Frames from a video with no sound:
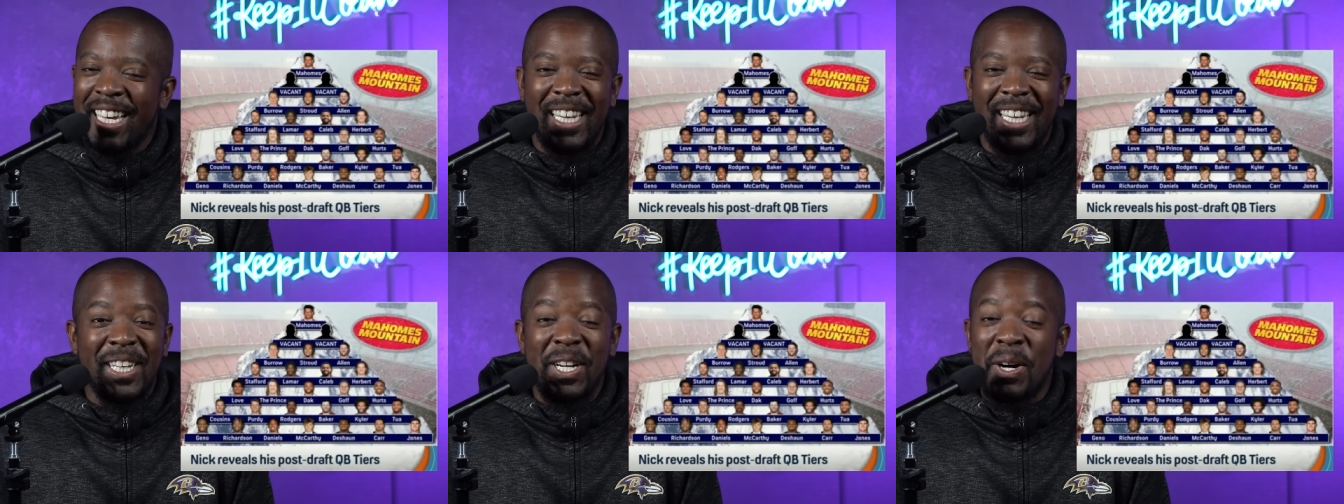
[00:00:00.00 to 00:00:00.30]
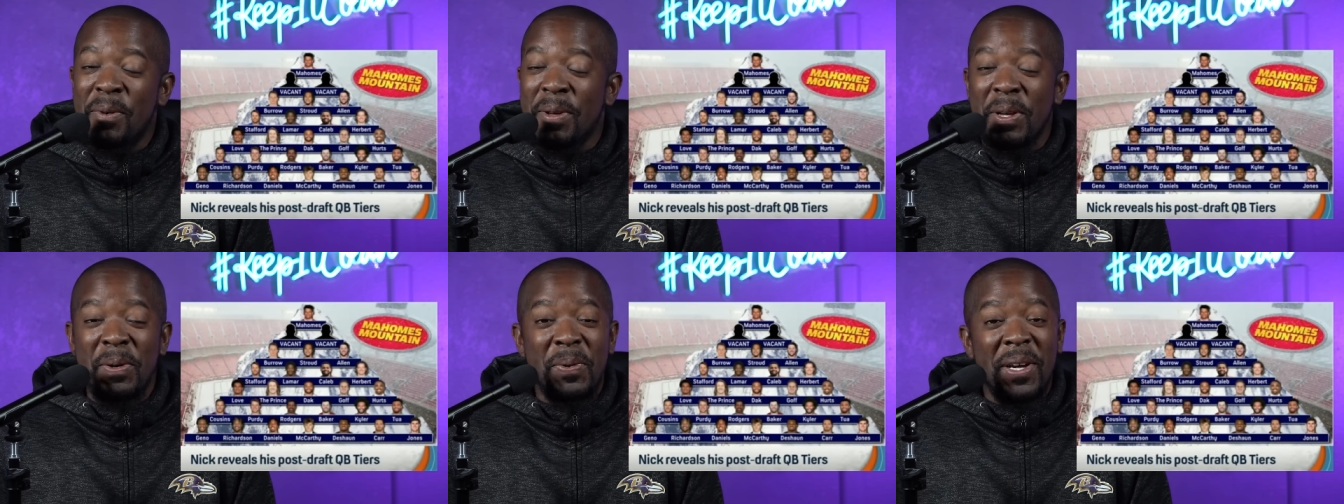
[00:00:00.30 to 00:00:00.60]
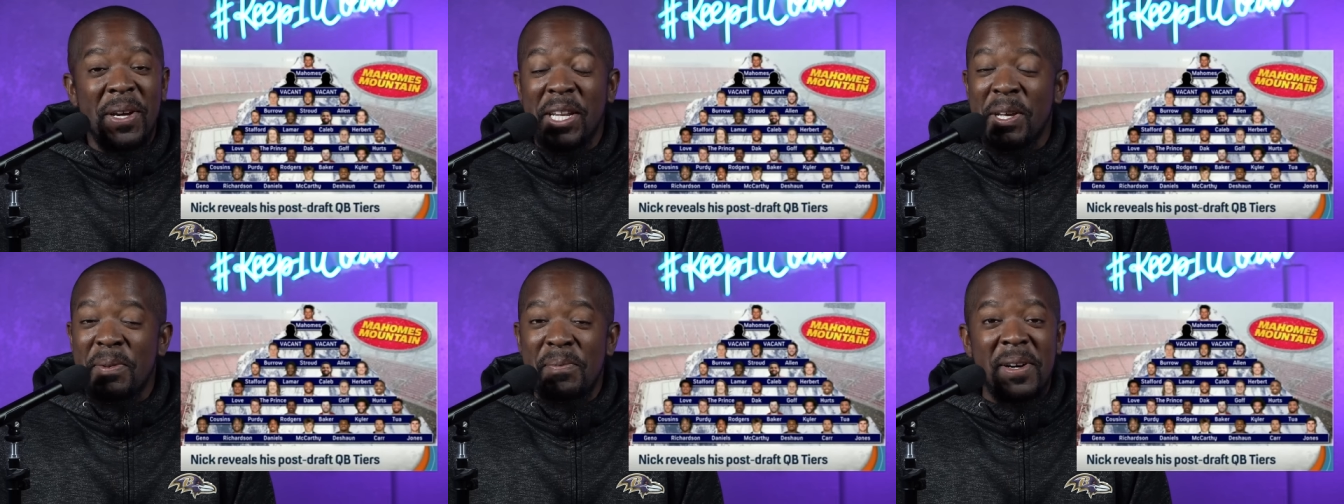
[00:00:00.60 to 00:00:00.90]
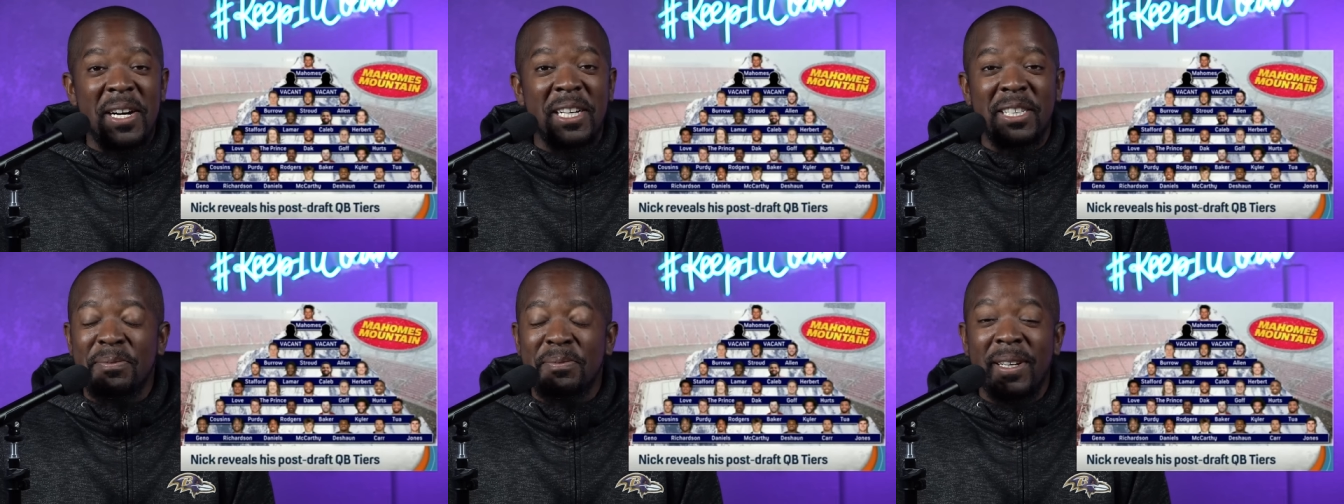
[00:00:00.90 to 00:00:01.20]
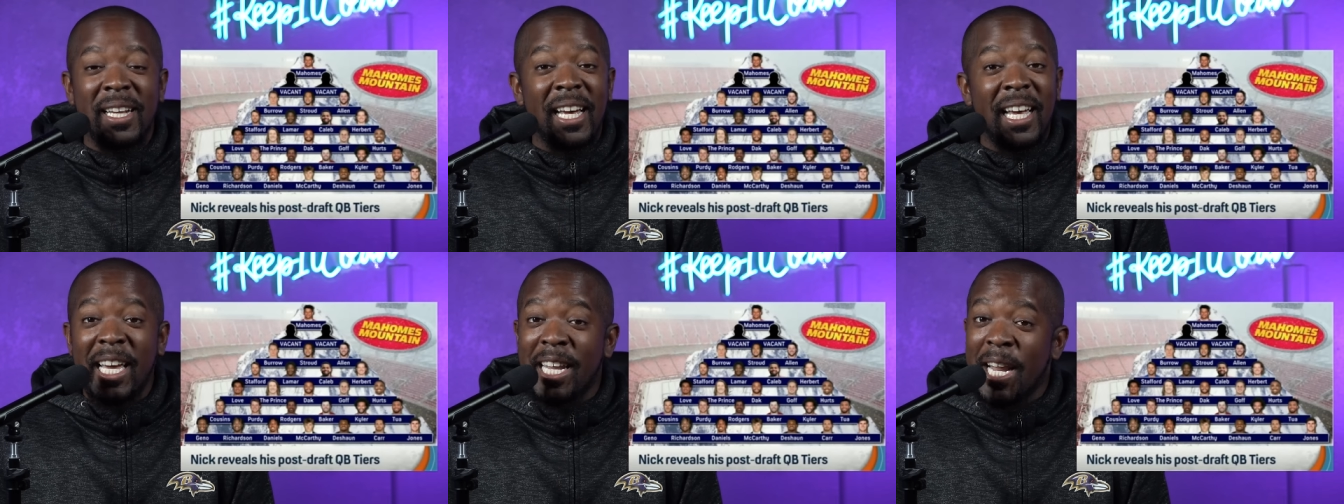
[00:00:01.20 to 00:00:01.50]
don't be winning much, but
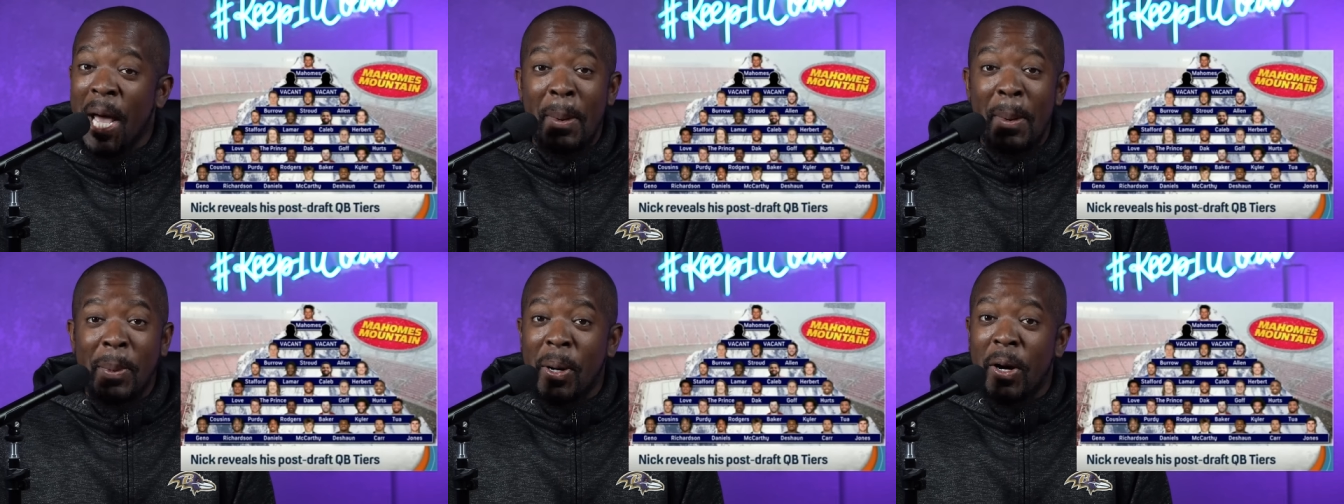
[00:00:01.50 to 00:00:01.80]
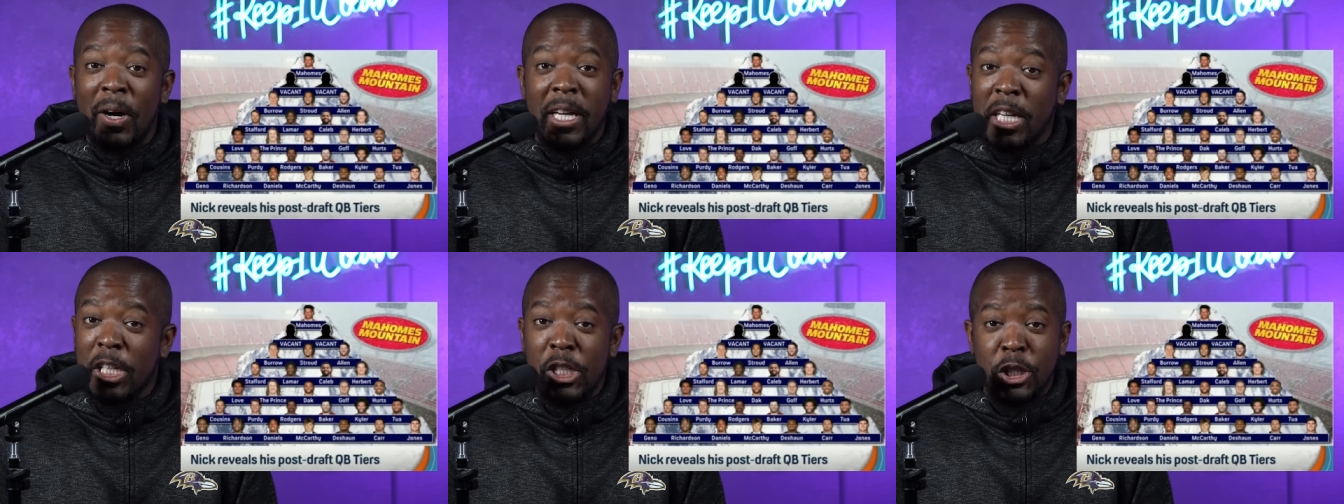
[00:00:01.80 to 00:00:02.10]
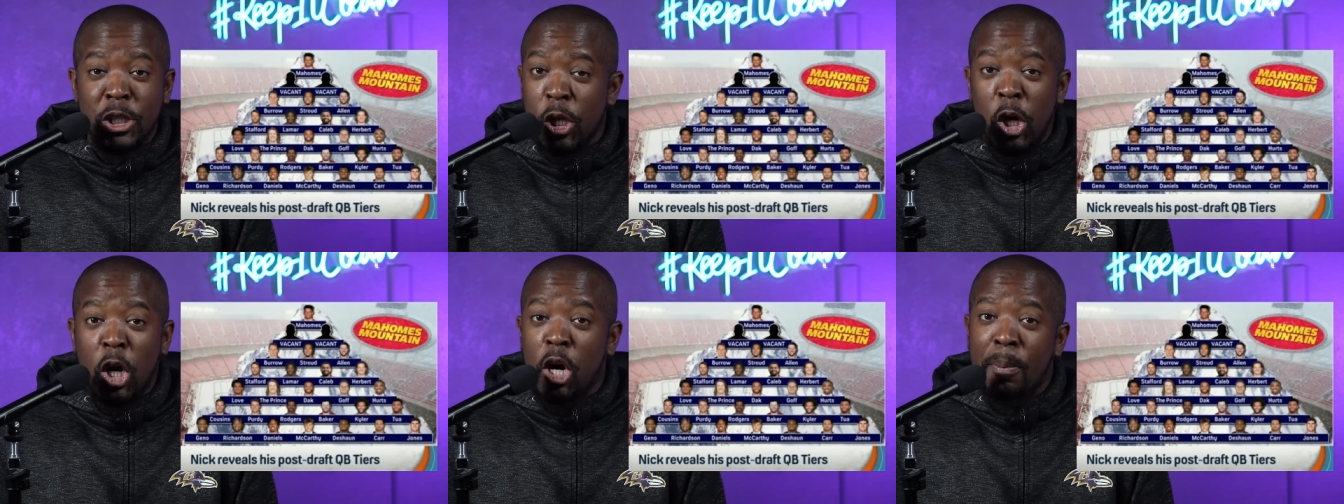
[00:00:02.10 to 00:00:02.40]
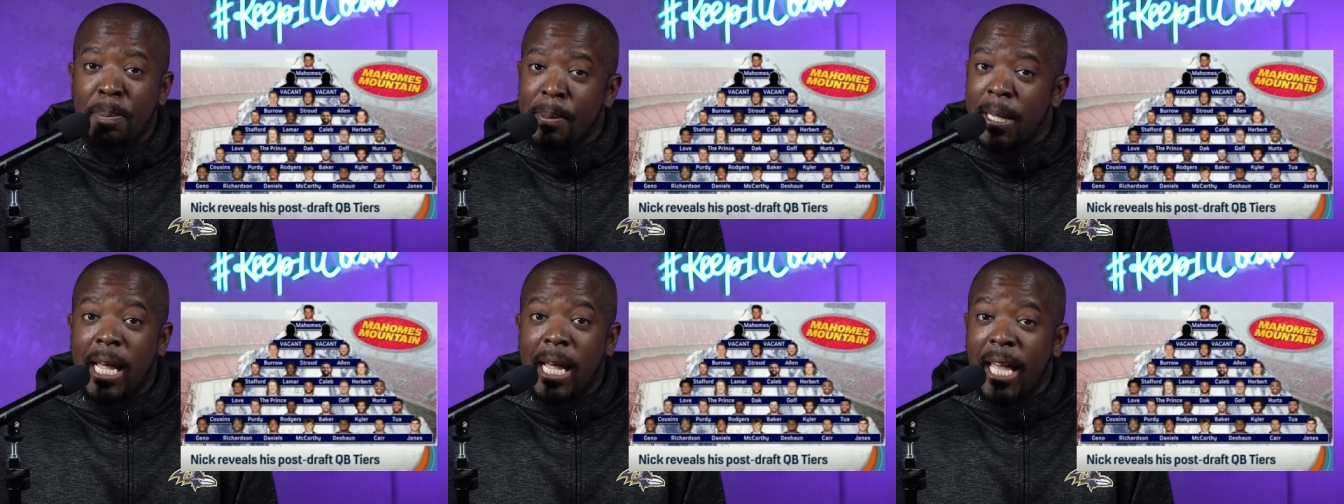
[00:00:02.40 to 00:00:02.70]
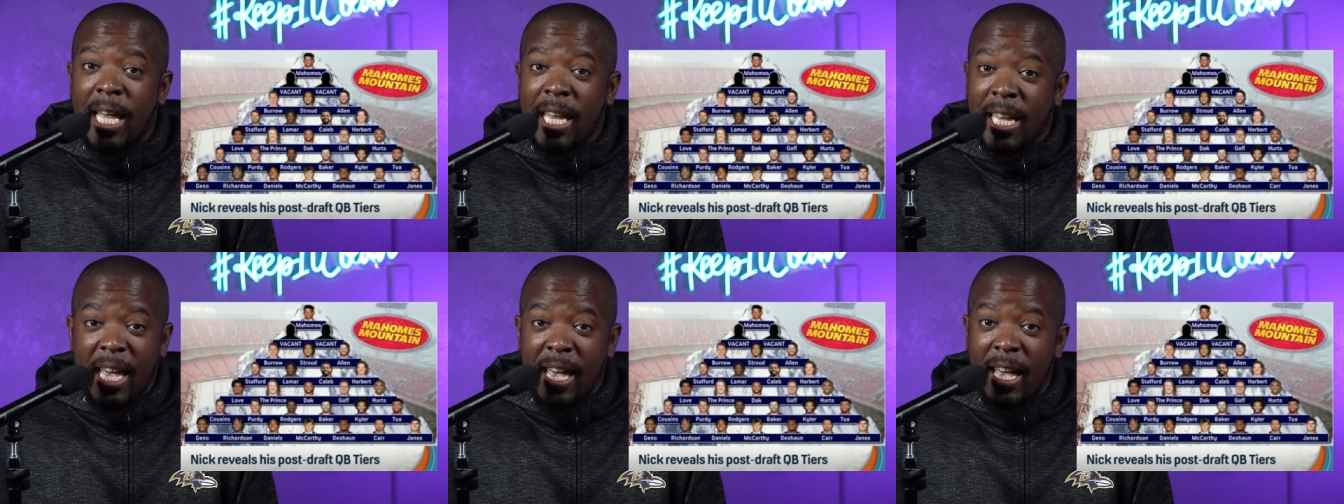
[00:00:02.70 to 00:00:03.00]
hey, that boy can sure
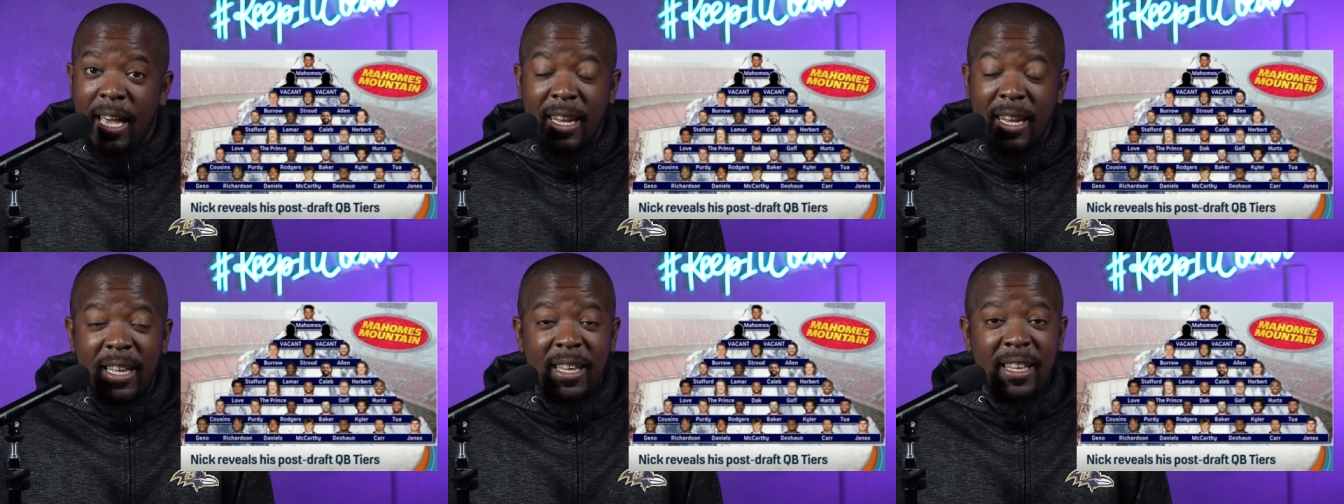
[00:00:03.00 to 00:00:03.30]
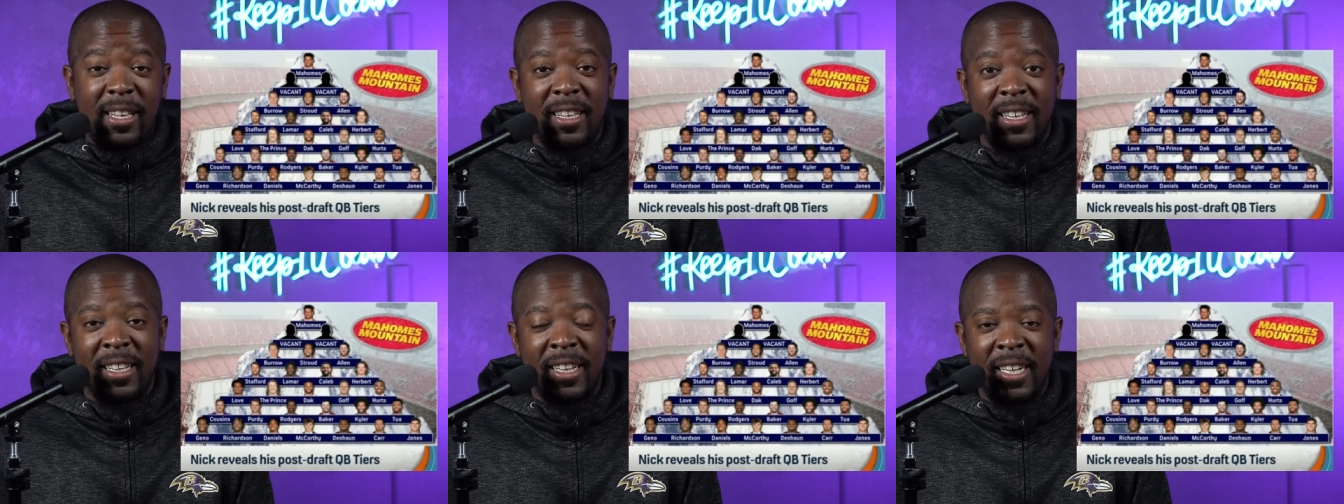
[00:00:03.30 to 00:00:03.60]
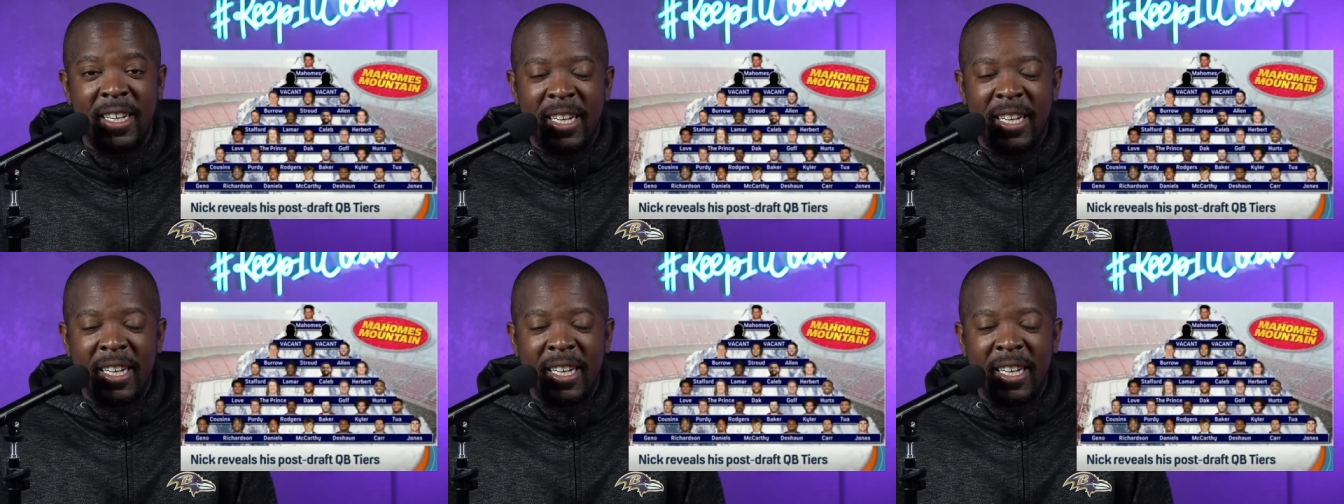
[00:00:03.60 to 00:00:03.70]
play, can he?